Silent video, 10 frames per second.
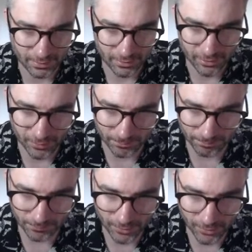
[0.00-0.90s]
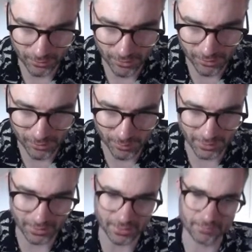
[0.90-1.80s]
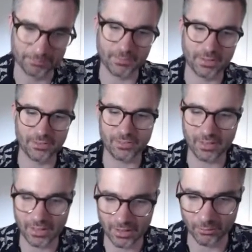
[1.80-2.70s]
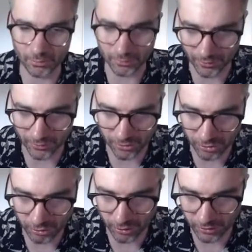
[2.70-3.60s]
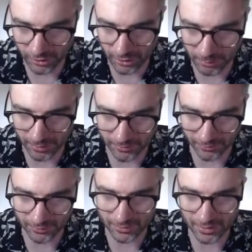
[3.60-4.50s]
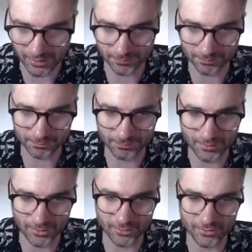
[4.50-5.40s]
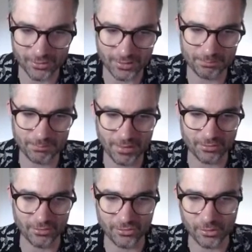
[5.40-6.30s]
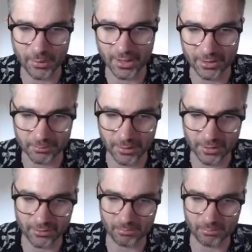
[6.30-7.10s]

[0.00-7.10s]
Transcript: So you've got a decision to make here. Can you see here we've got this stretching of the pixels. Now honestly it doesn't look too bad, but it's